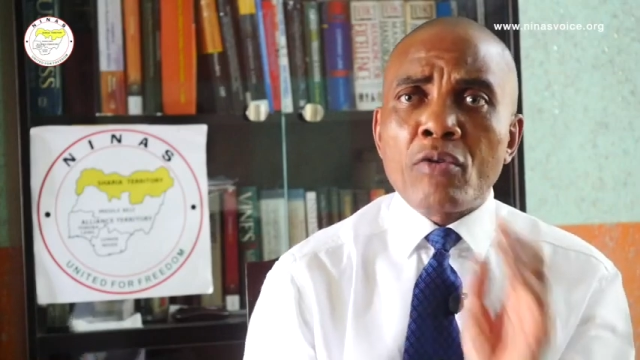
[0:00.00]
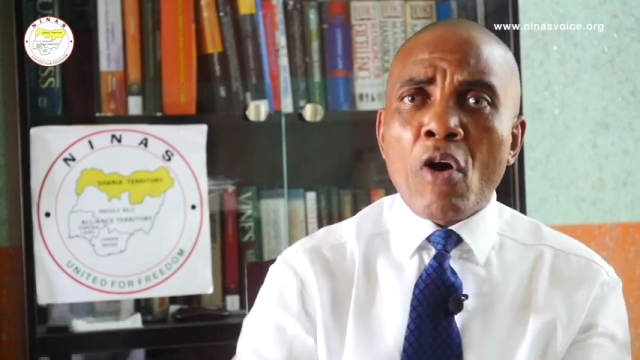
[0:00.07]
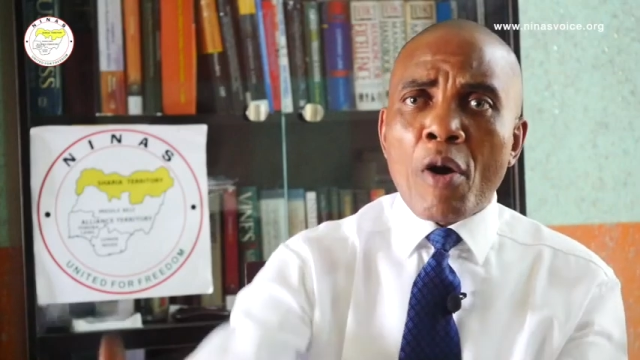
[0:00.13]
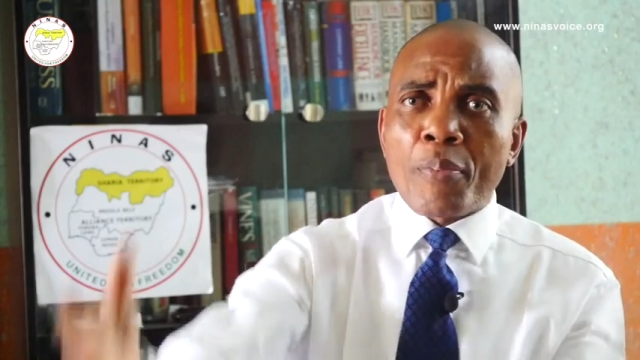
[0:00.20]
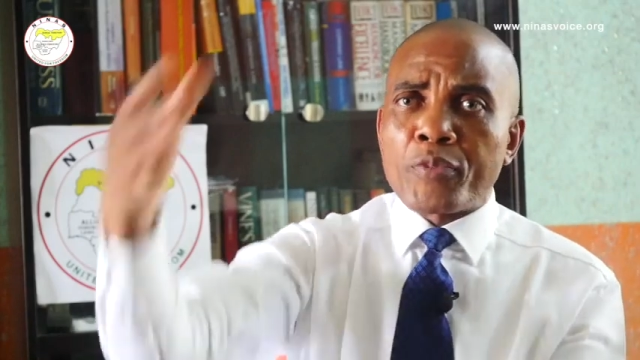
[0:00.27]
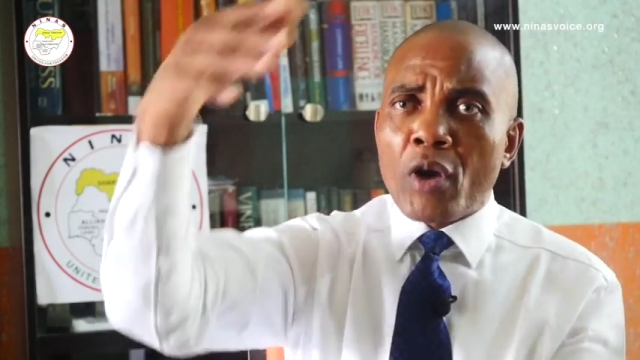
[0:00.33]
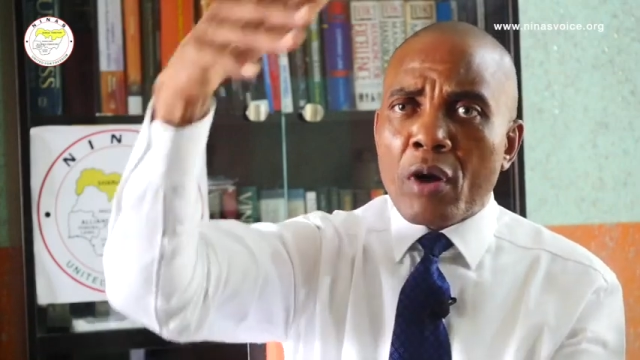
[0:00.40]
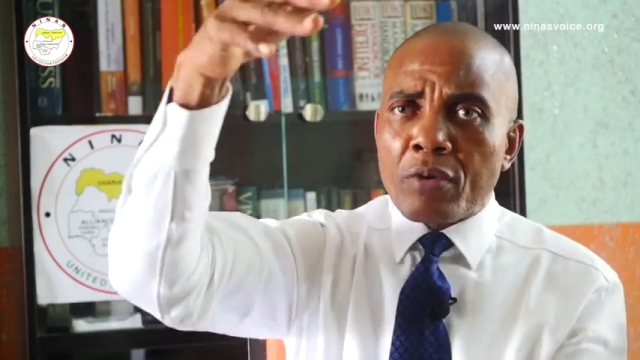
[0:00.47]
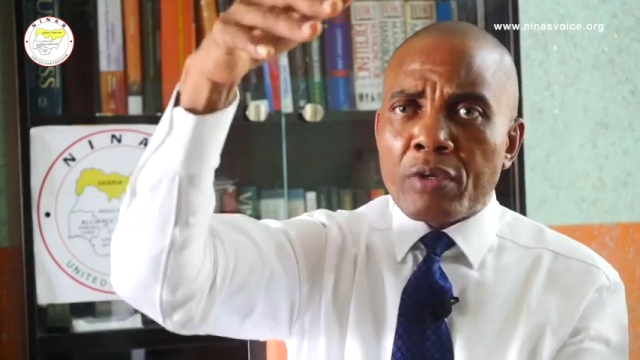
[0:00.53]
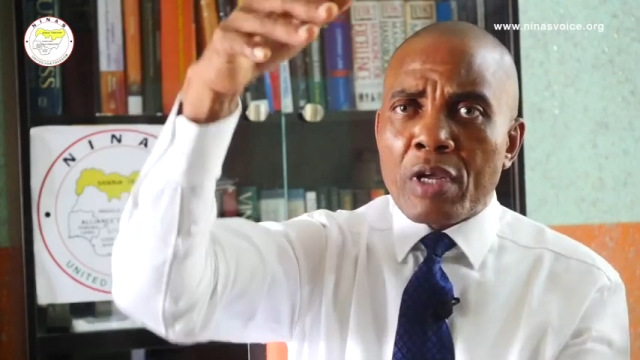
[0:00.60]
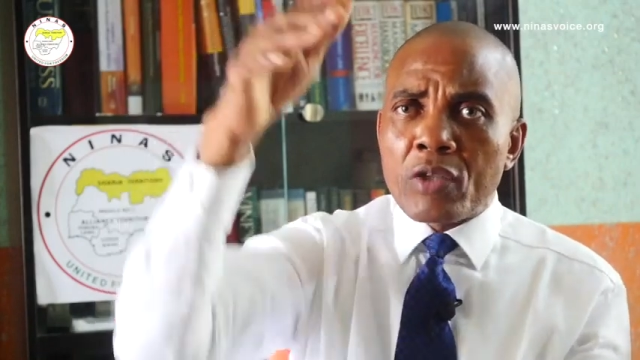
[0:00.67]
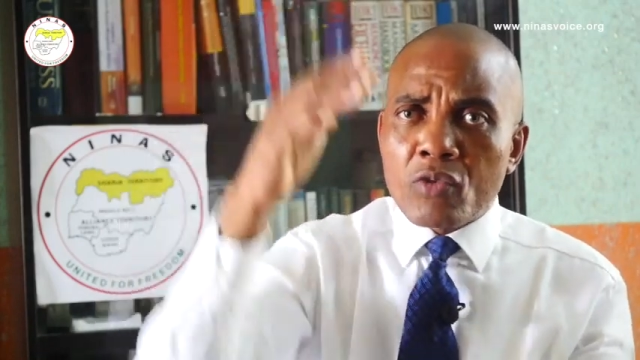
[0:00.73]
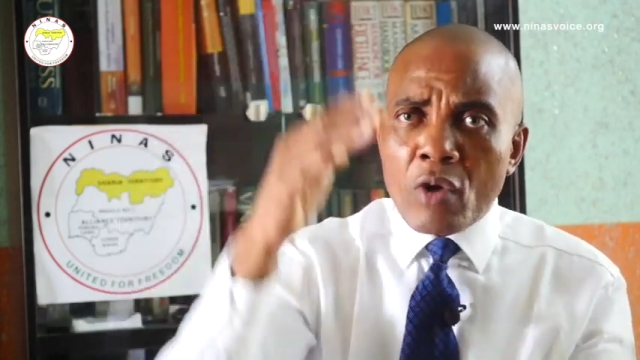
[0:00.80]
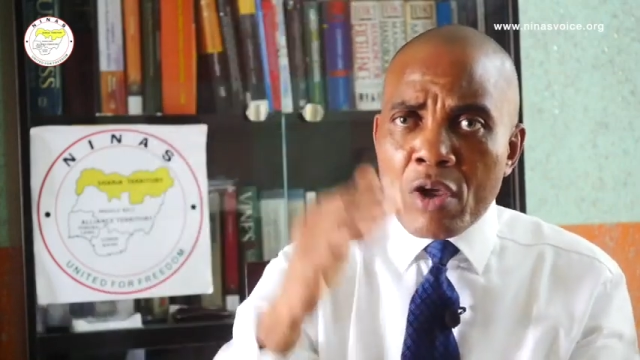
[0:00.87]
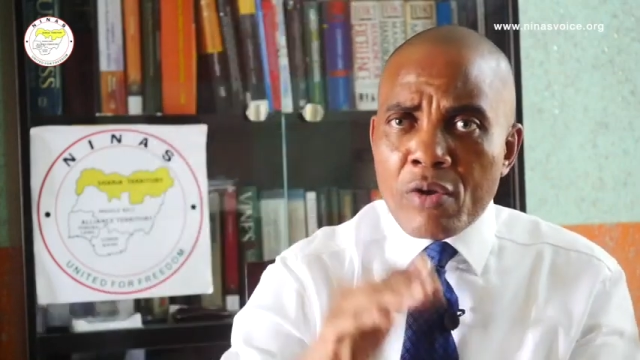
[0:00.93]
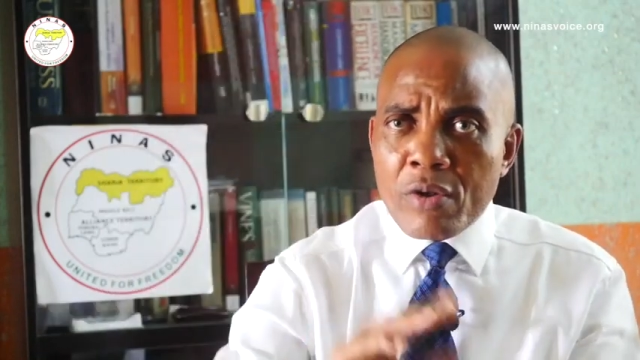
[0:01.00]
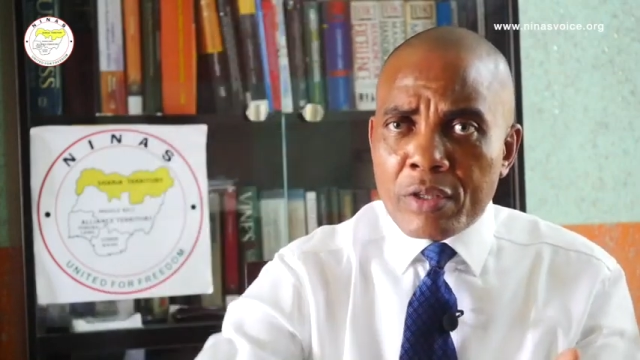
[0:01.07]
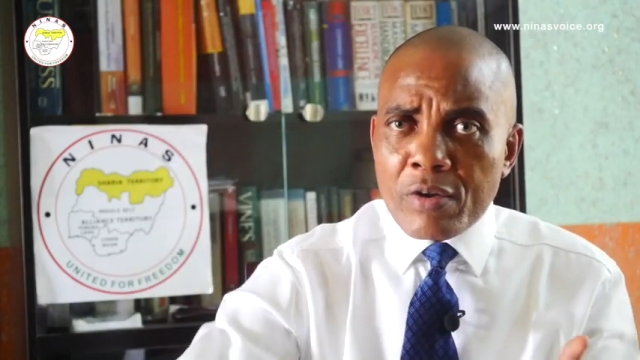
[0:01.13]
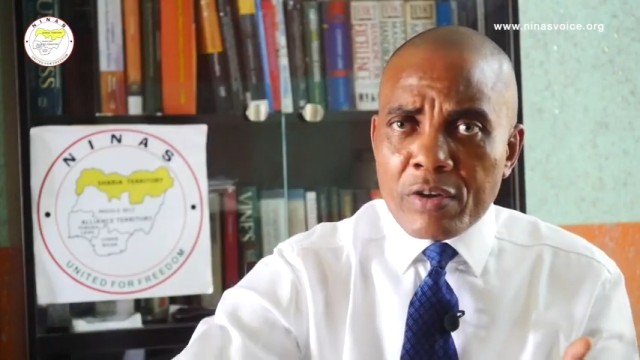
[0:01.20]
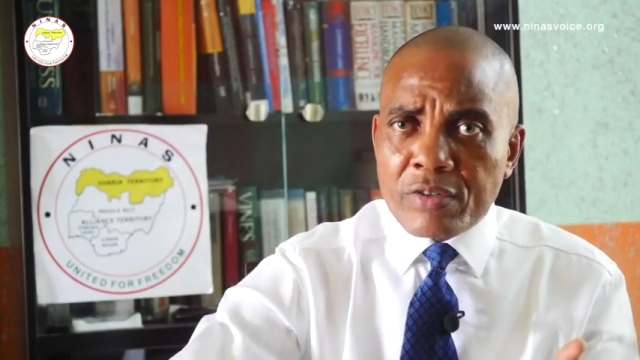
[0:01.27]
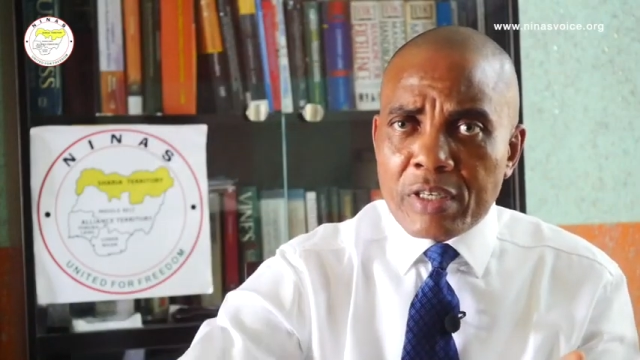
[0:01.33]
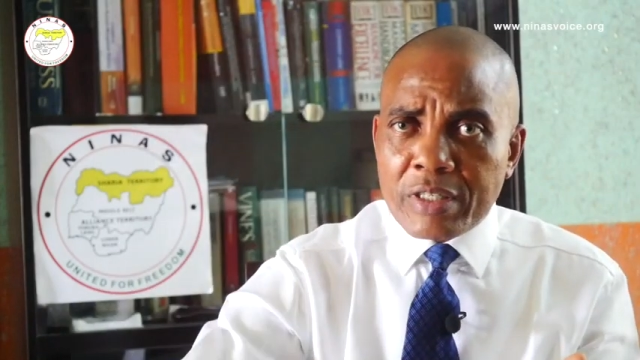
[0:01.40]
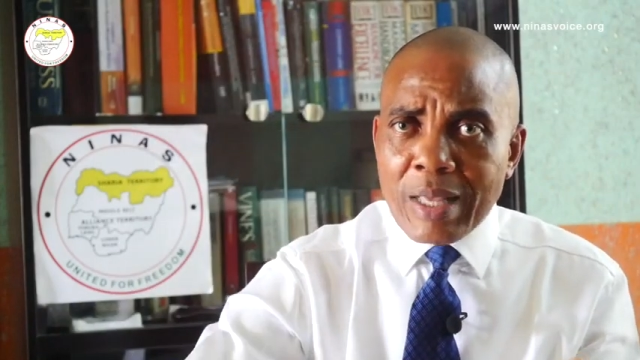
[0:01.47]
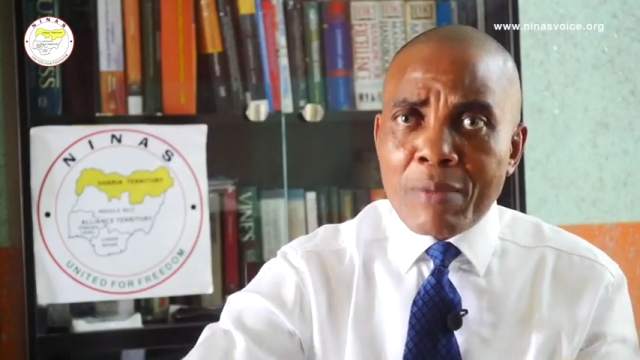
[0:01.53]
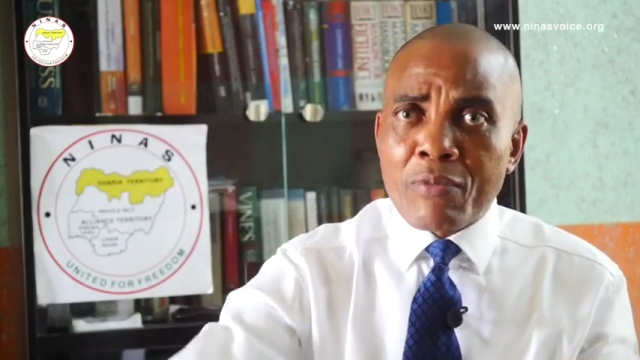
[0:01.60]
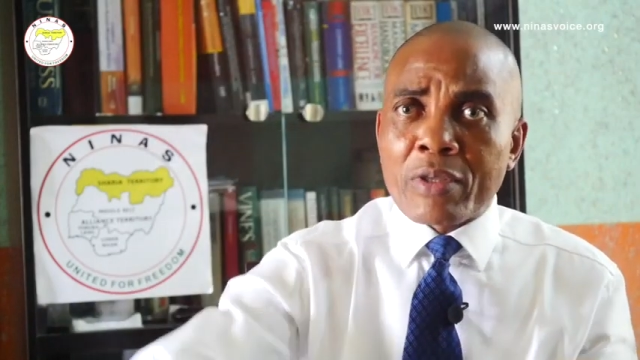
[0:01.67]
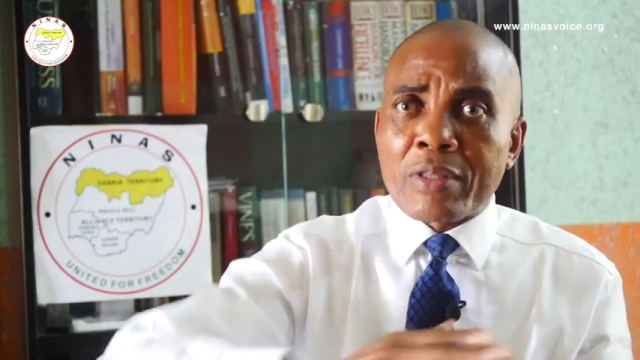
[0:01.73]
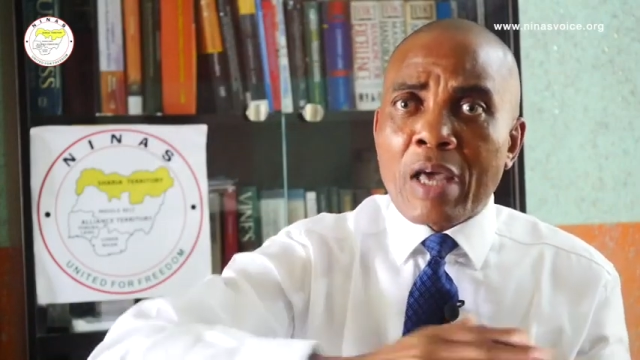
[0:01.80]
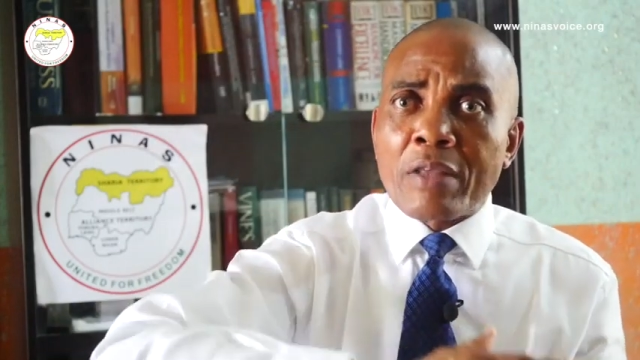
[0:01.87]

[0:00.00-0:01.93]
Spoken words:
upturned into a unitary system with